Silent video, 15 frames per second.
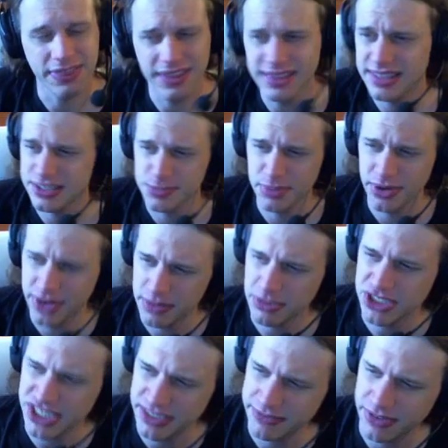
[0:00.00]
that's pretty
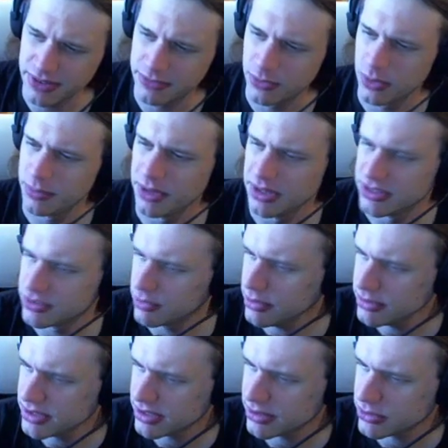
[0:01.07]
much it for the formulas.
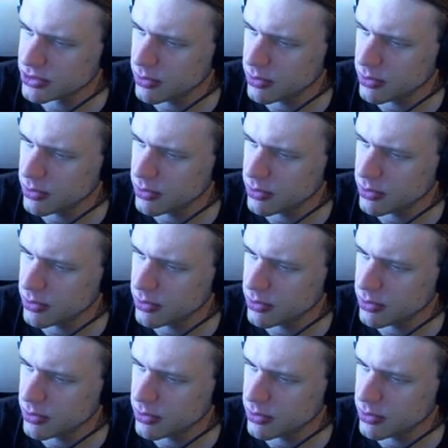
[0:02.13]
There was